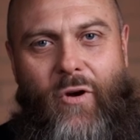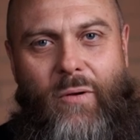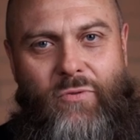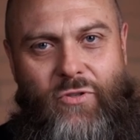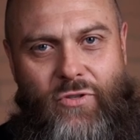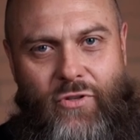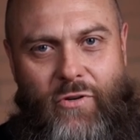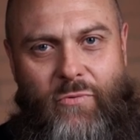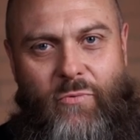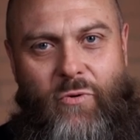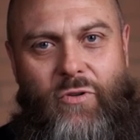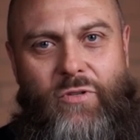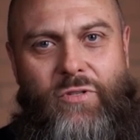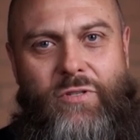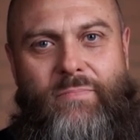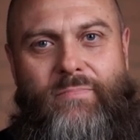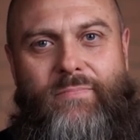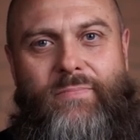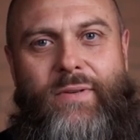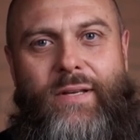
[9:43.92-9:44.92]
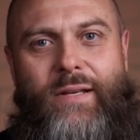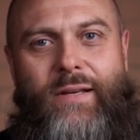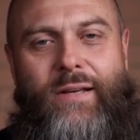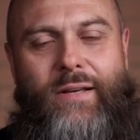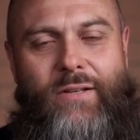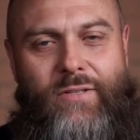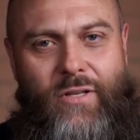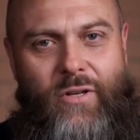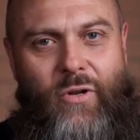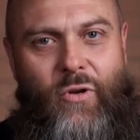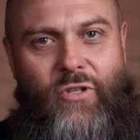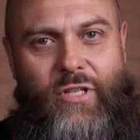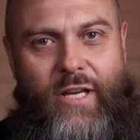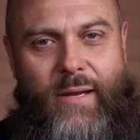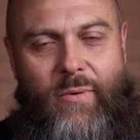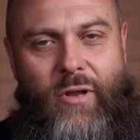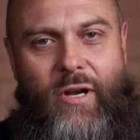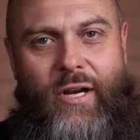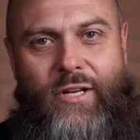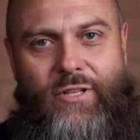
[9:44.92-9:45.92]
I'm Stu Woods, St. Luke's
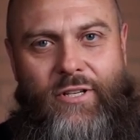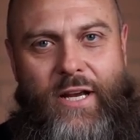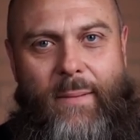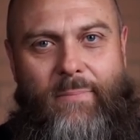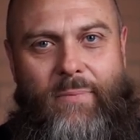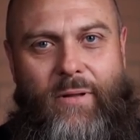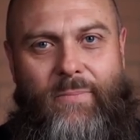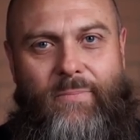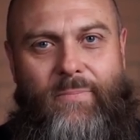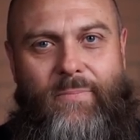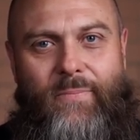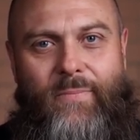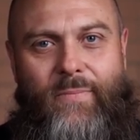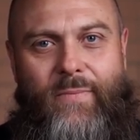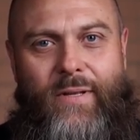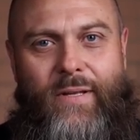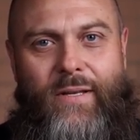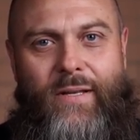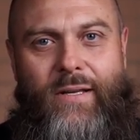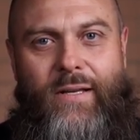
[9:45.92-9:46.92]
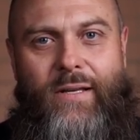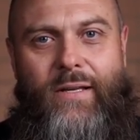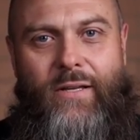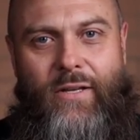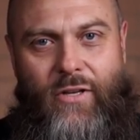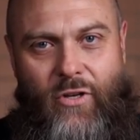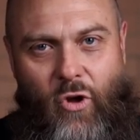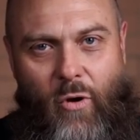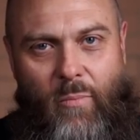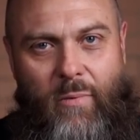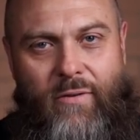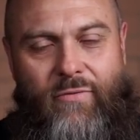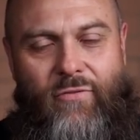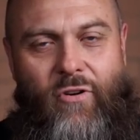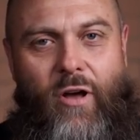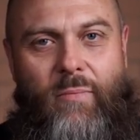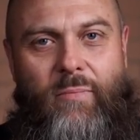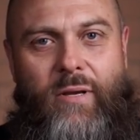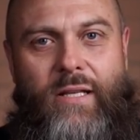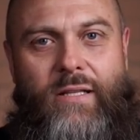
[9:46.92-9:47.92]
Community Chaplain. You'd normally
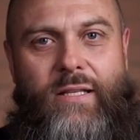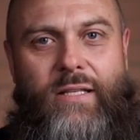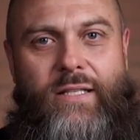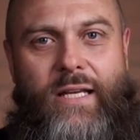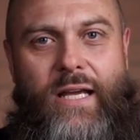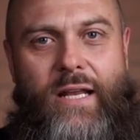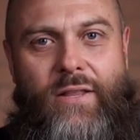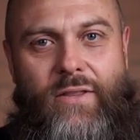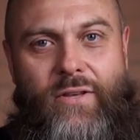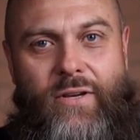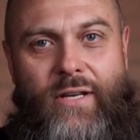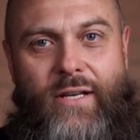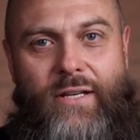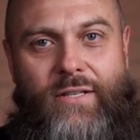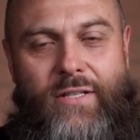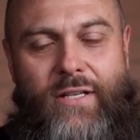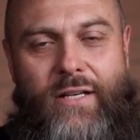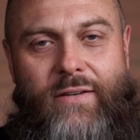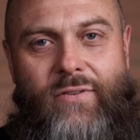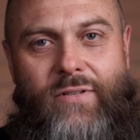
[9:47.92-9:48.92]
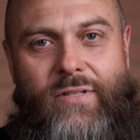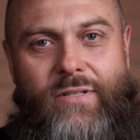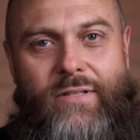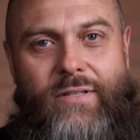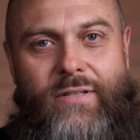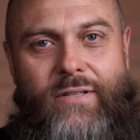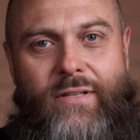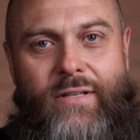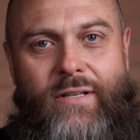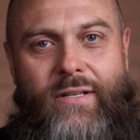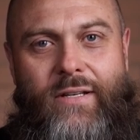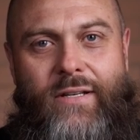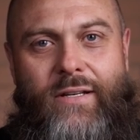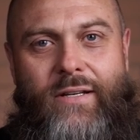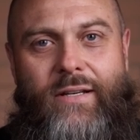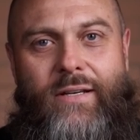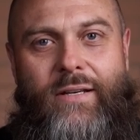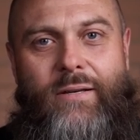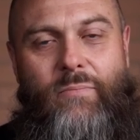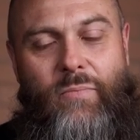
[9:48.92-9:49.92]
find me at the 10:30 service,
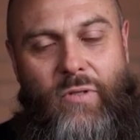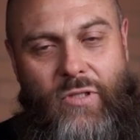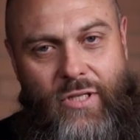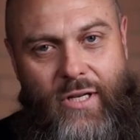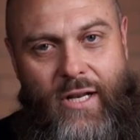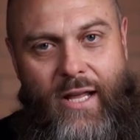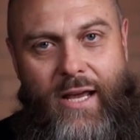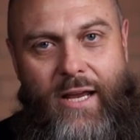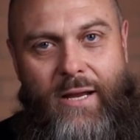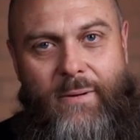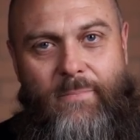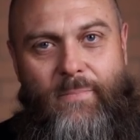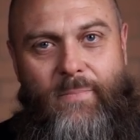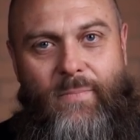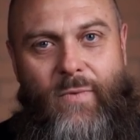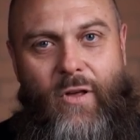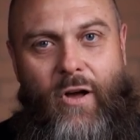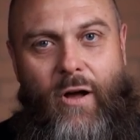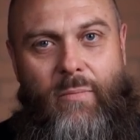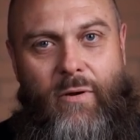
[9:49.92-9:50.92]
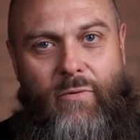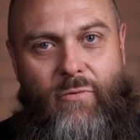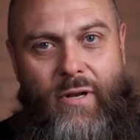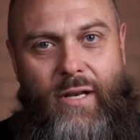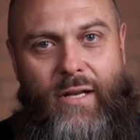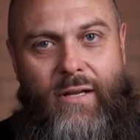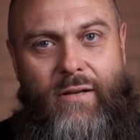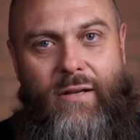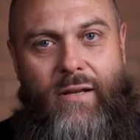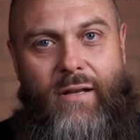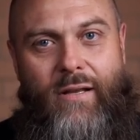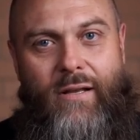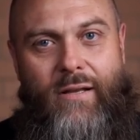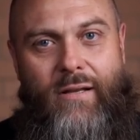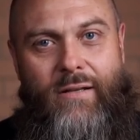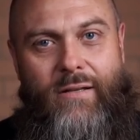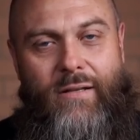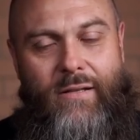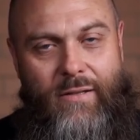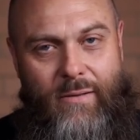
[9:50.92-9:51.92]
but today I'll be reading
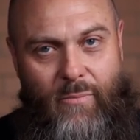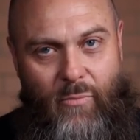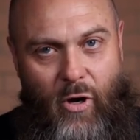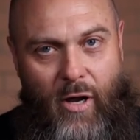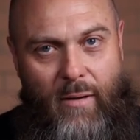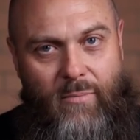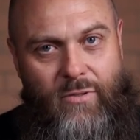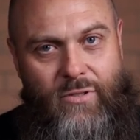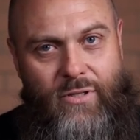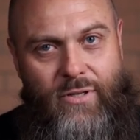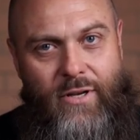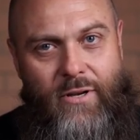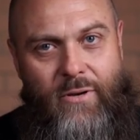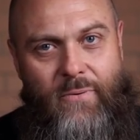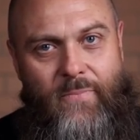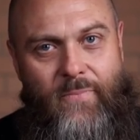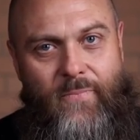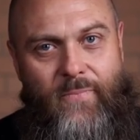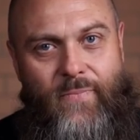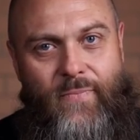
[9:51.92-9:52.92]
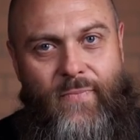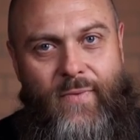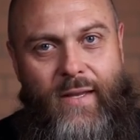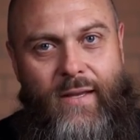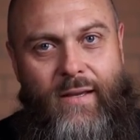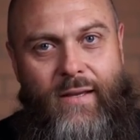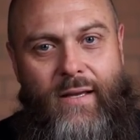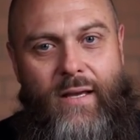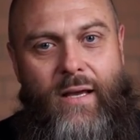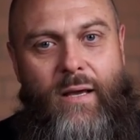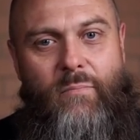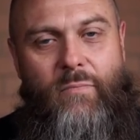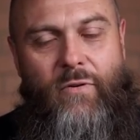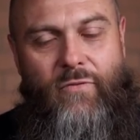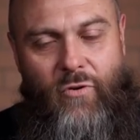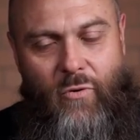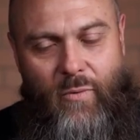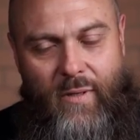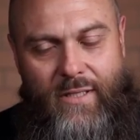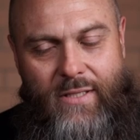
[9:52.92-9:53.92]
the Bible to you.
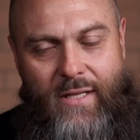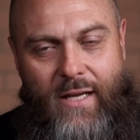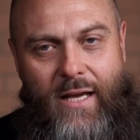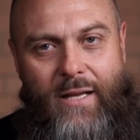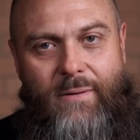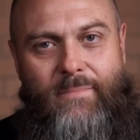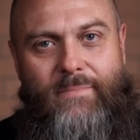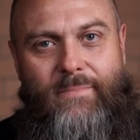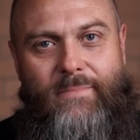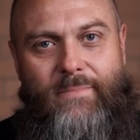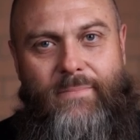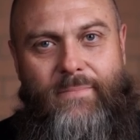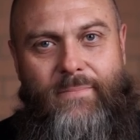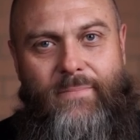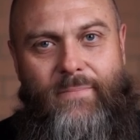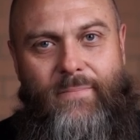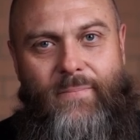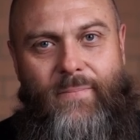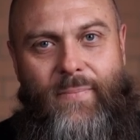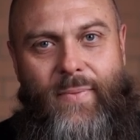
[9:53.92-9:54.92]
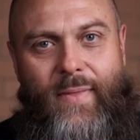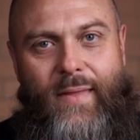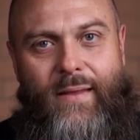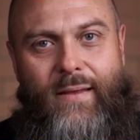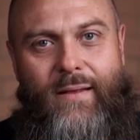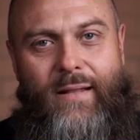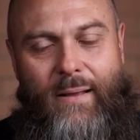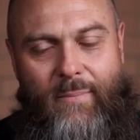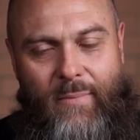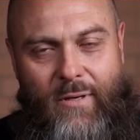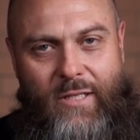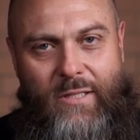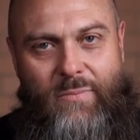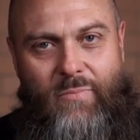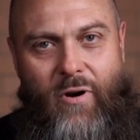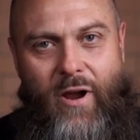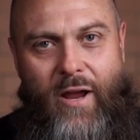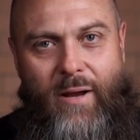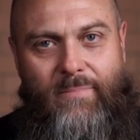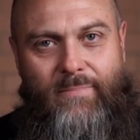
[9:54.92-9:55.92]
Before we start, let me just
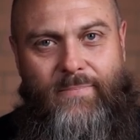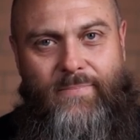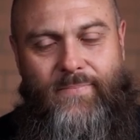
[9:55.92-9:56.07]
pray.